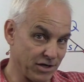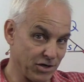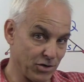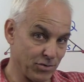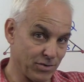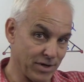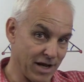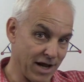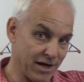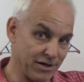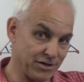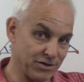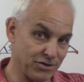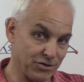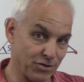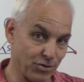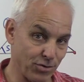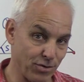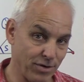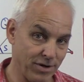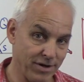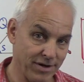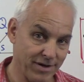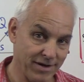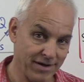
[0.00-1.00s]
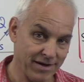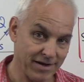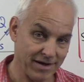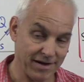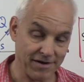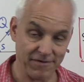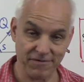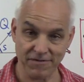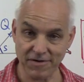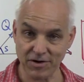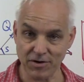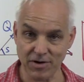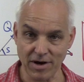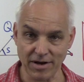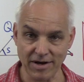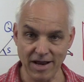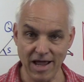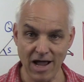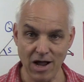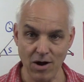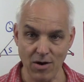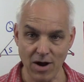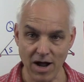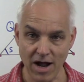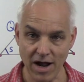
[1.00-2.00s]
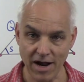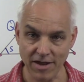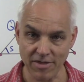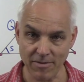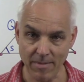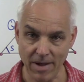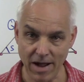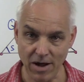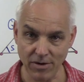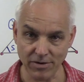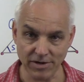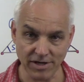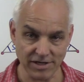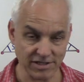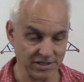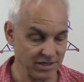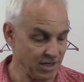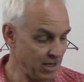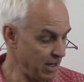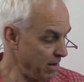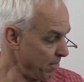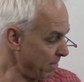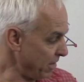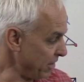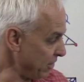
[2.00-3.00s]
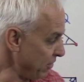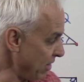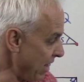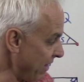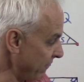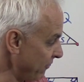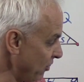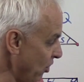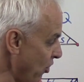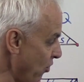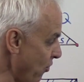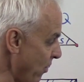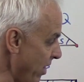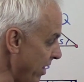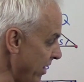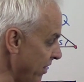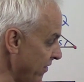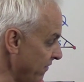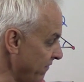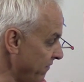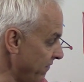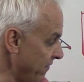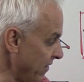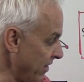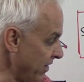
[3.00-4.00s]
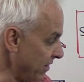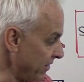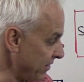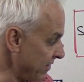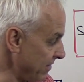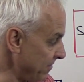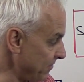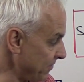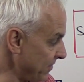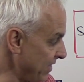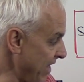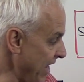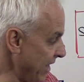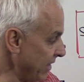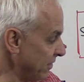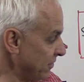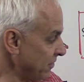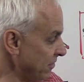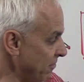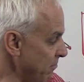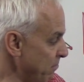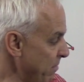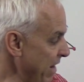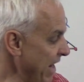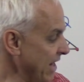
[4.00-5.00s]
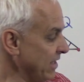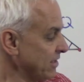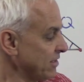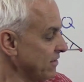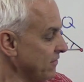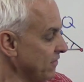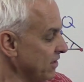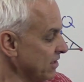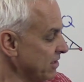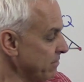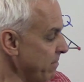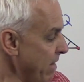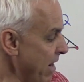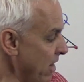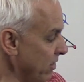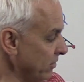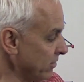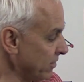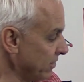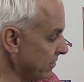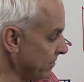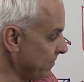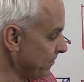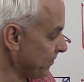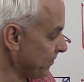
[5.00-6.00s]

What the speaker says: You like to figure out how high the mountain is, but you have no way of getting to the base of this mountain.